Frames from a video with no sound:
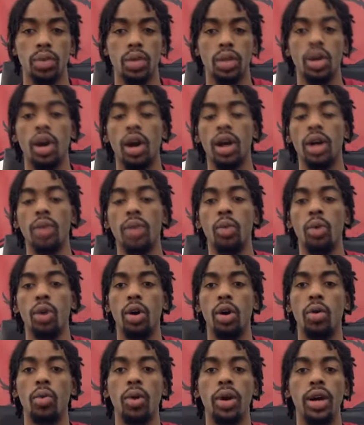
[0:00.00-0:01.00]
guarding them one
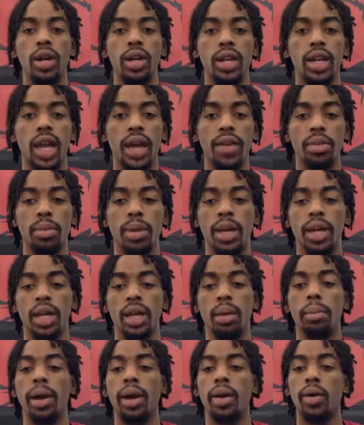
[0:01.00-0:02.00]
on one, and you have to be able to
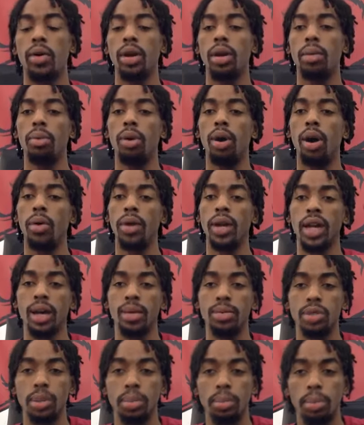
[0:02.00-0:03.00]
get back on the ball when it
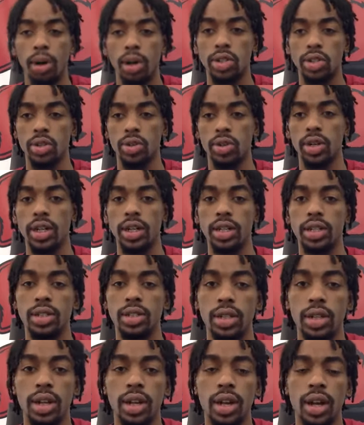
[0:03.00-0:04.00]
comes to ball screens.